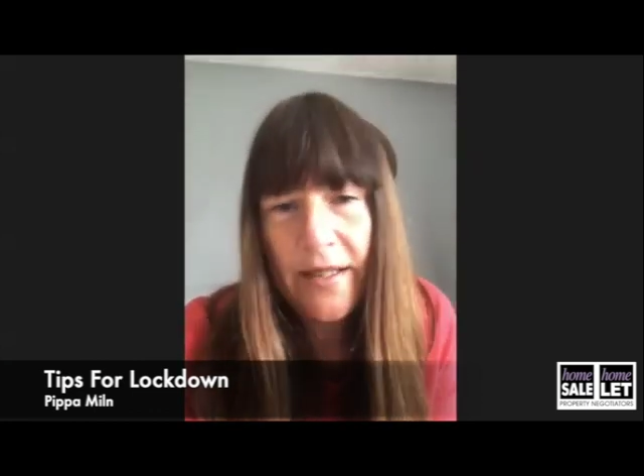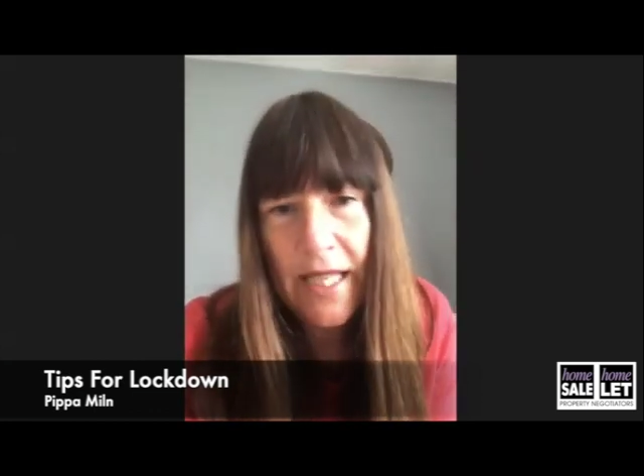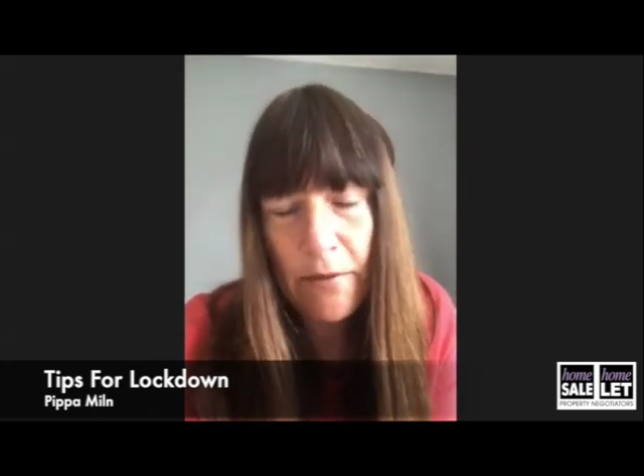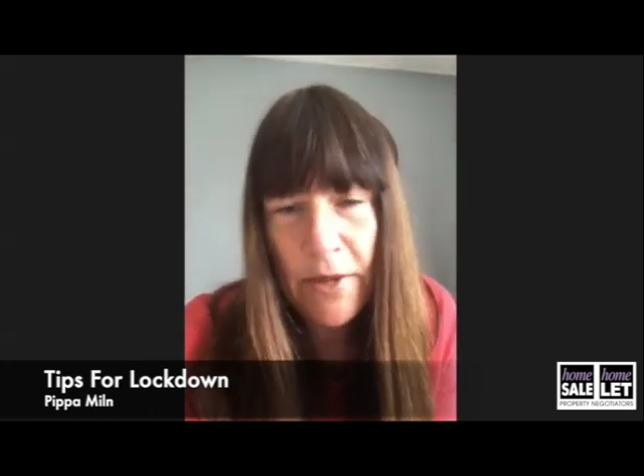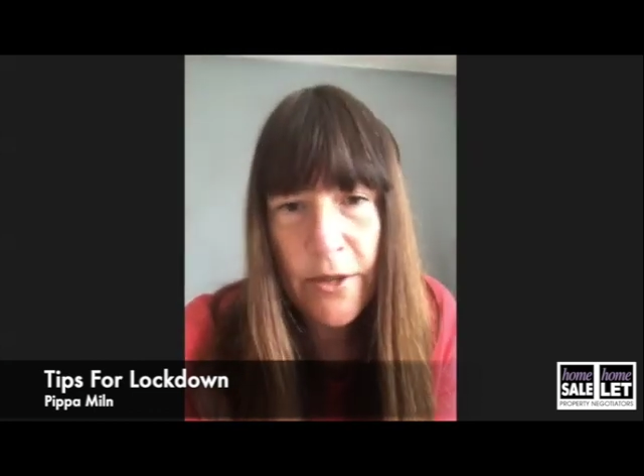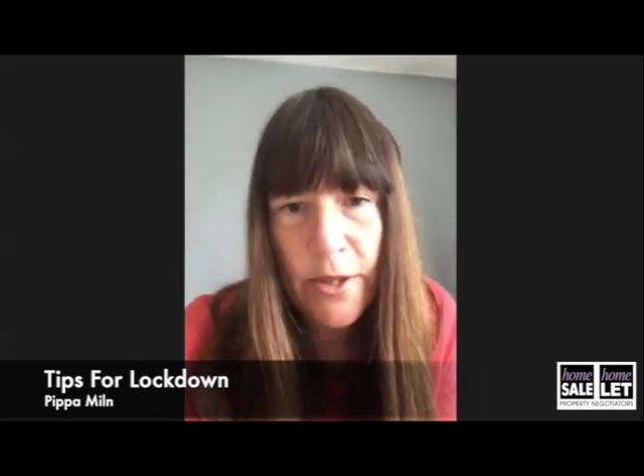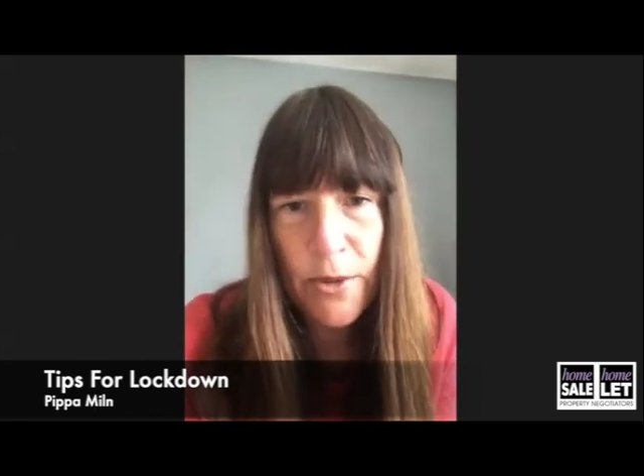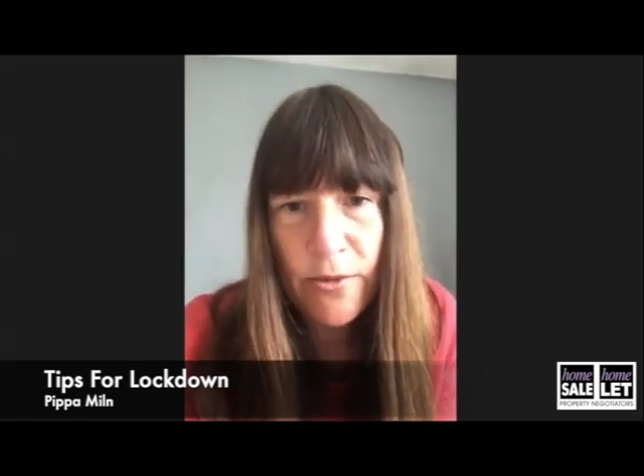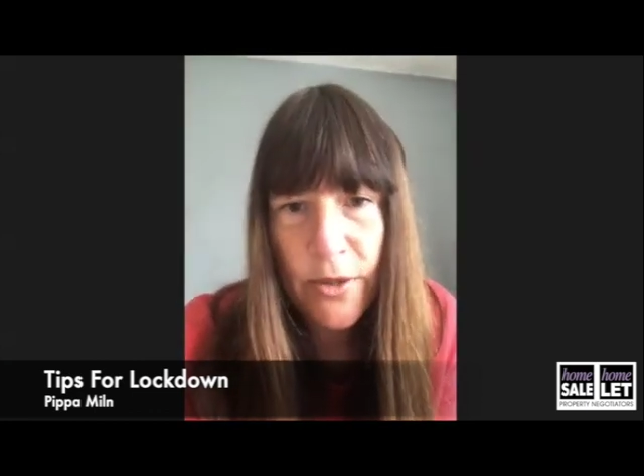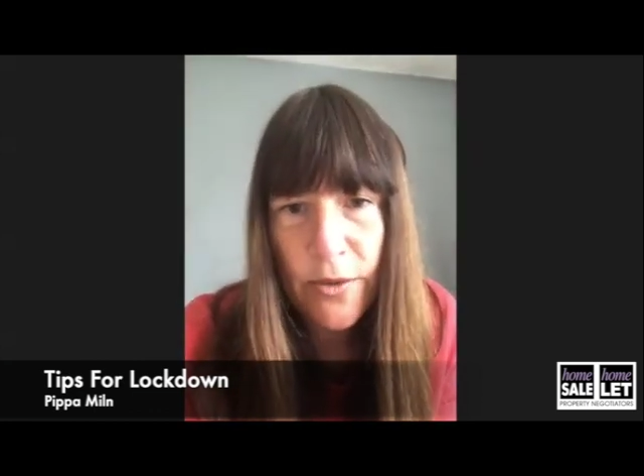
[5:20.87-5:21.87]

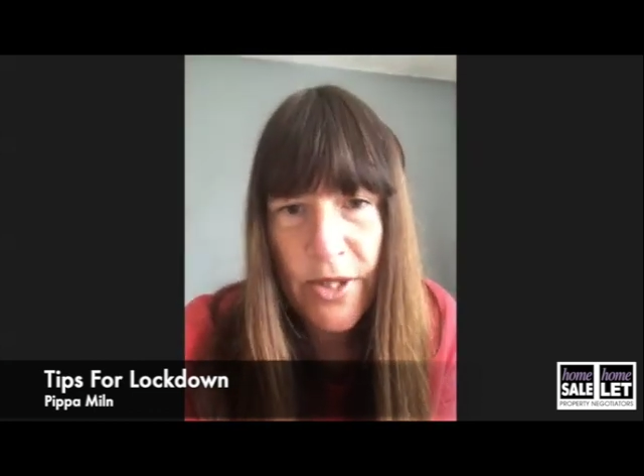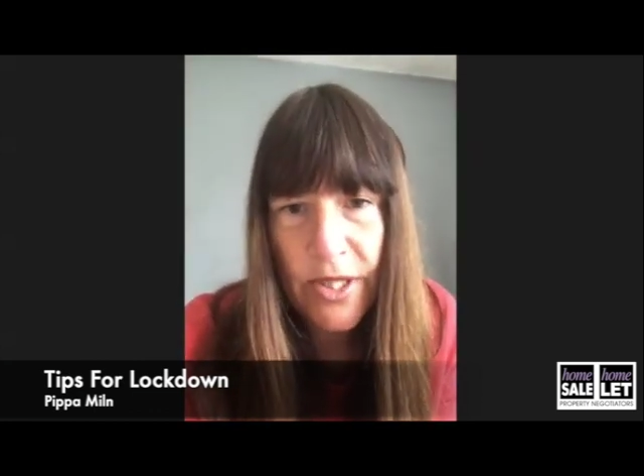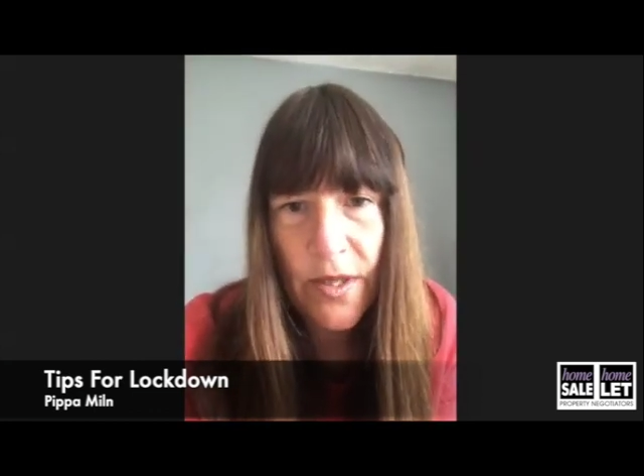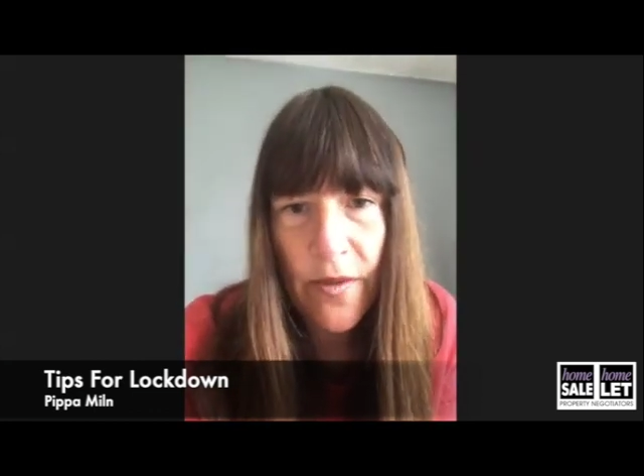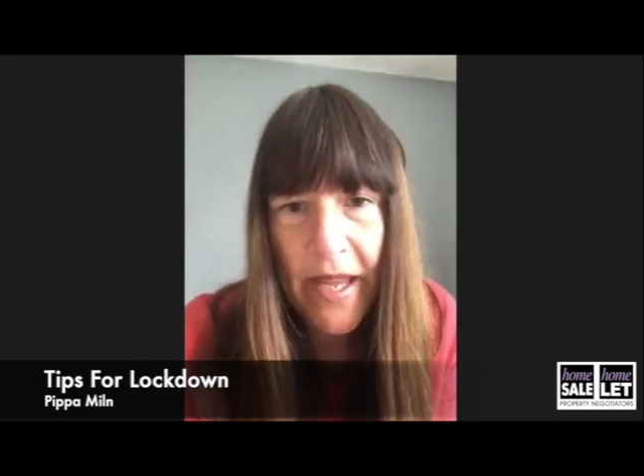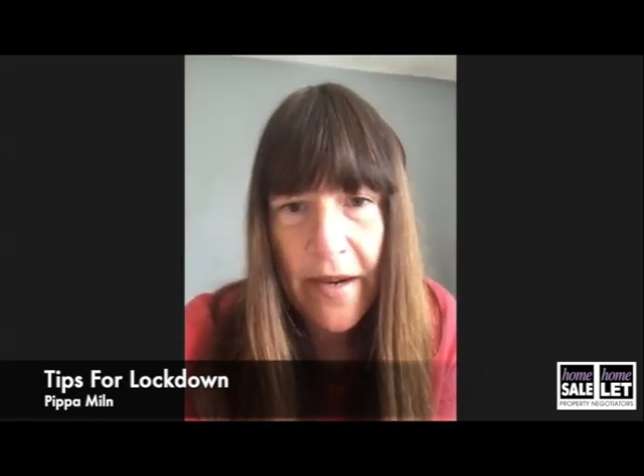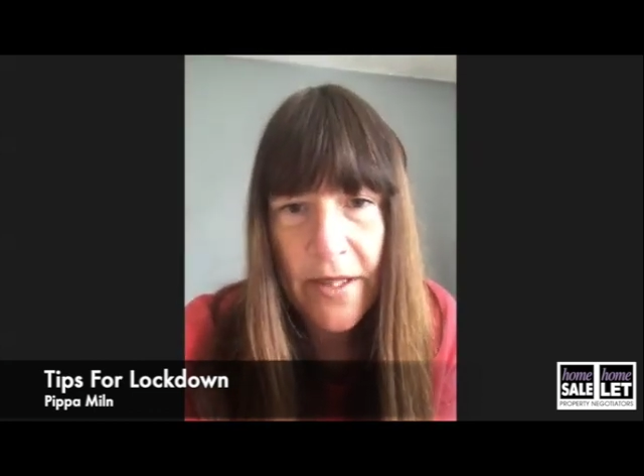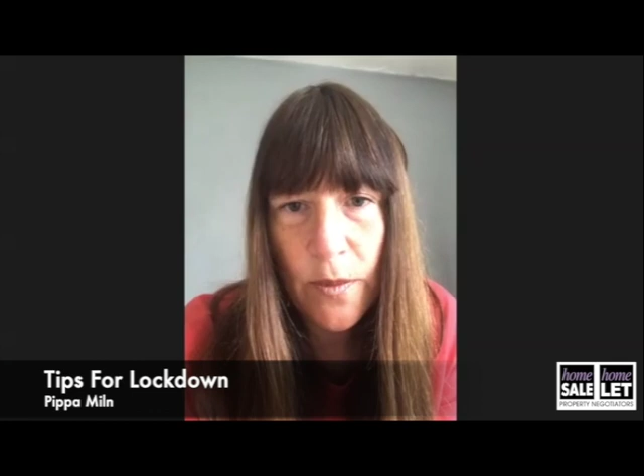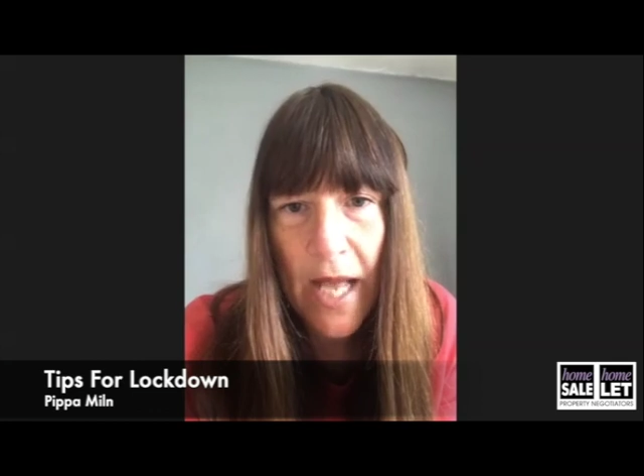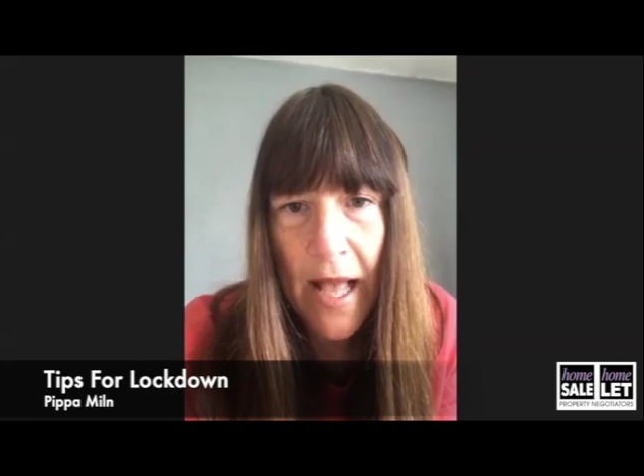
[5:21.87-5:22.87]
downloadable resources on there
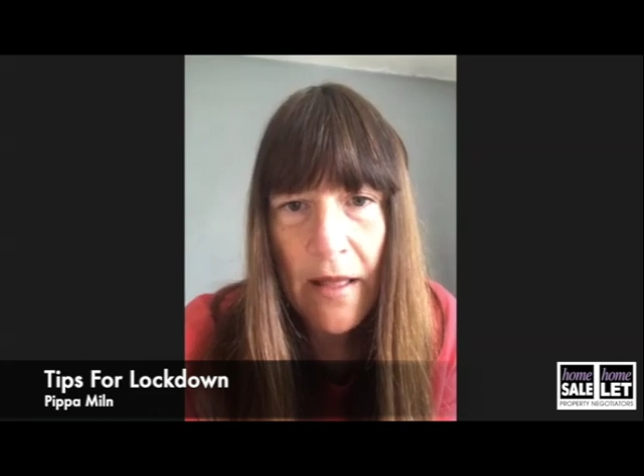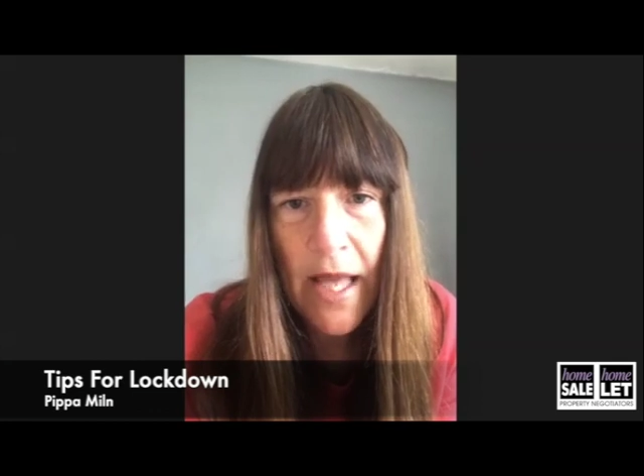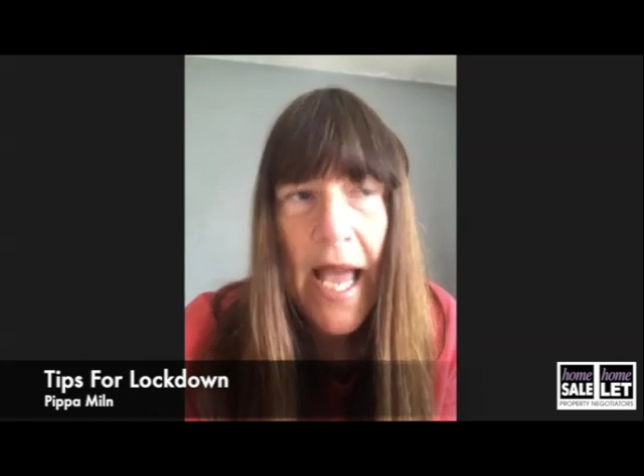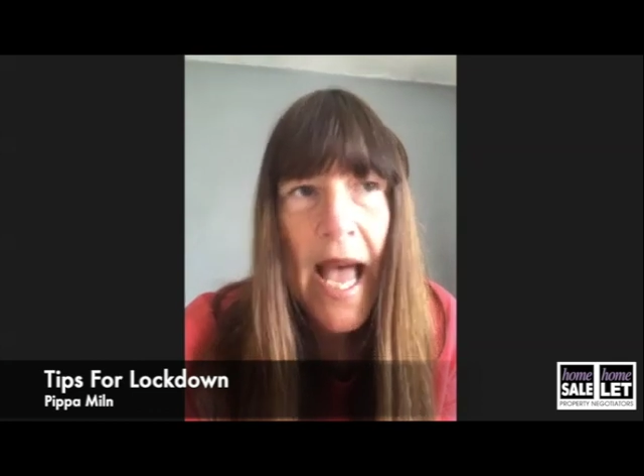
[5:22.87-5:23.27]
as well.